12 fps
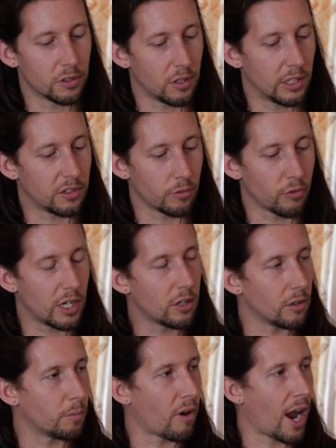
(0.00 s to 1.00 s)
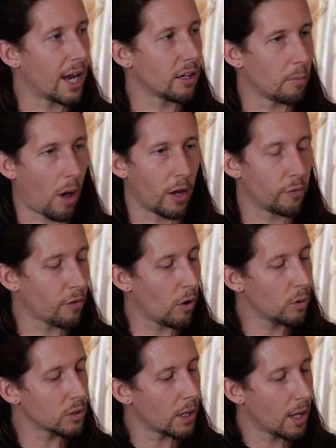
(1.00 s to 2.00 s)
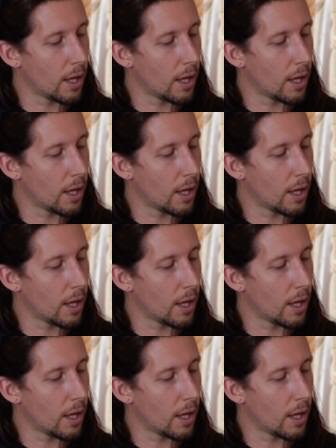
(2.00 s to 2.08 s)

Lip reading: So these are really good brand, Mindfold.